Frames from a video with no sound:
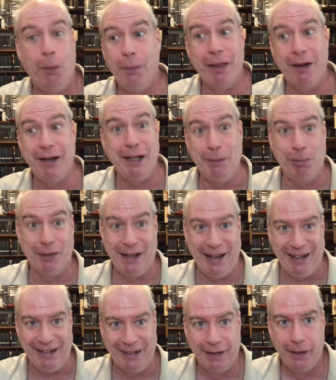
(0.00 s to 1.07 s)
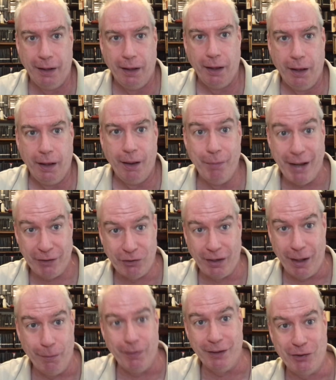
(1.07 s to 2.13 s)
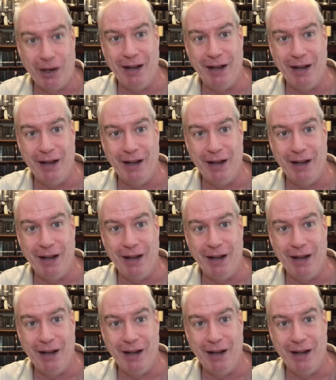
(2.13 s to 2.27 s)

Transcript: without any planning imagine how much